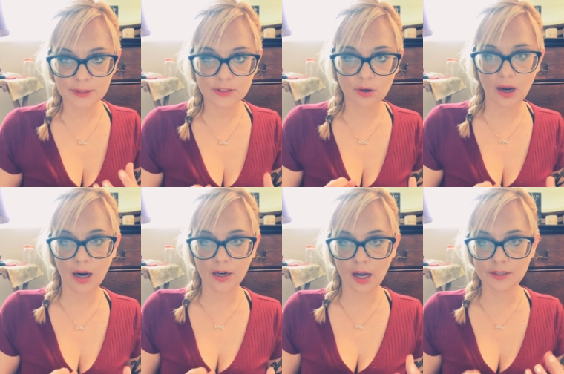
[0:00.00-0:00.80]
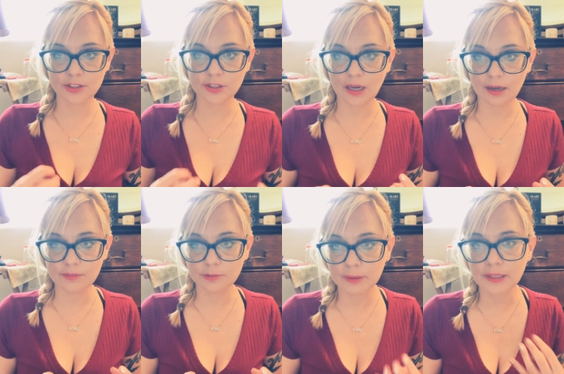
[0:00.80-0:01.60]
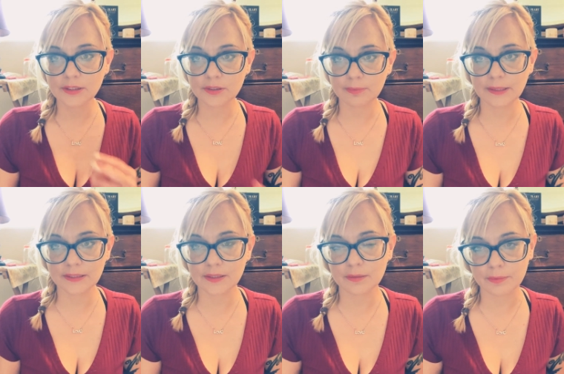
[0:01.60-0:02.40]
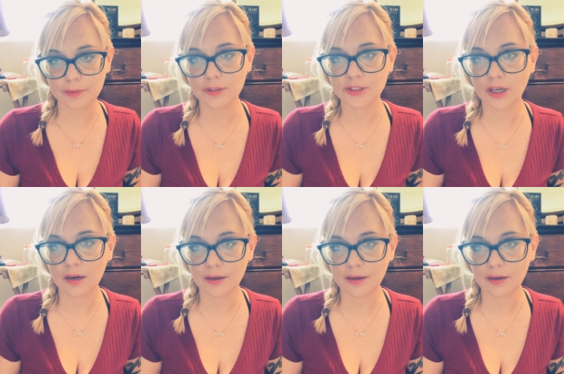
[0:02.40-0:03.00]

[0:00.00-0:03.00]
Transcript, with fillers: so hard on yourselves because the rest of the world is hard